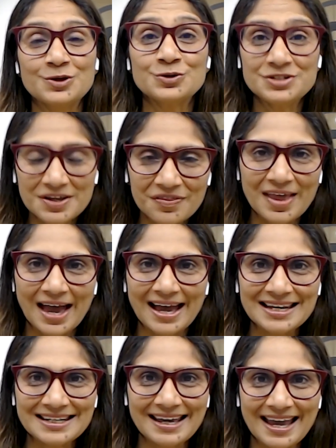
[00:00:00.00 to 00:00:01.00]
You did
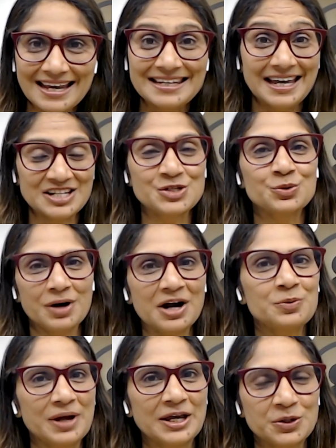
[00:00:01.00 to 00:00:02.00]
that, and yet you
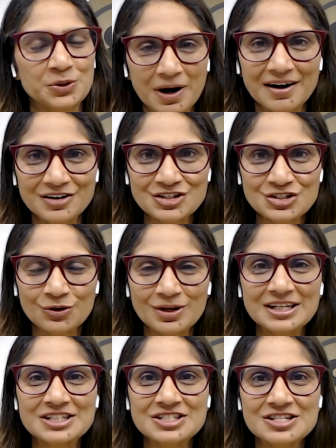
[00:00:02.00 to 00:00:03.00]
are where you are. So
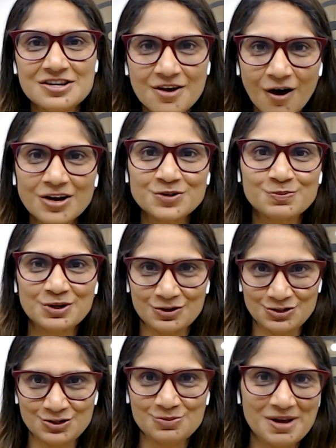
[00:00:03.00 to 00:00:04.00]
it's not
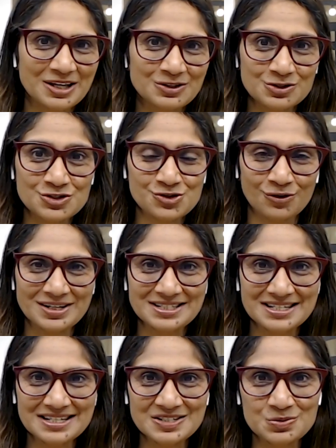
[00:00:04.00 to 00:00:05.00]
because you make those
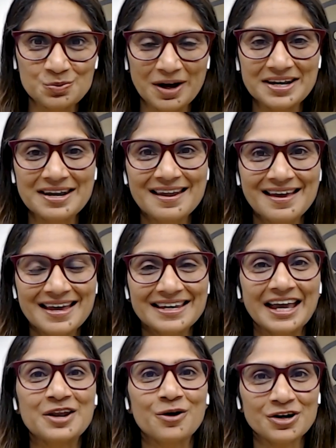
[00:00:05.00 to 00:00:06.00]
choices, one
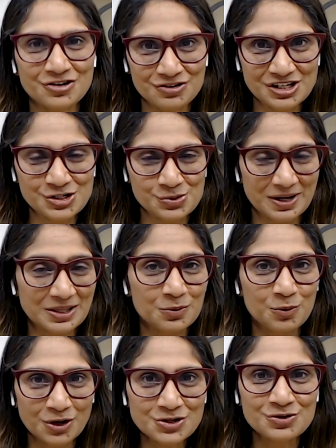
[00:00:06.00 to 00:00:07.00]
cannot reach where they
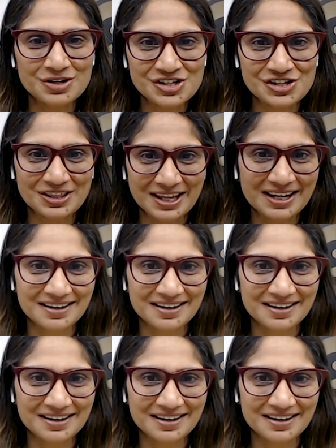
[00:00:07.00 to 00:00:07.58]
want to reach in their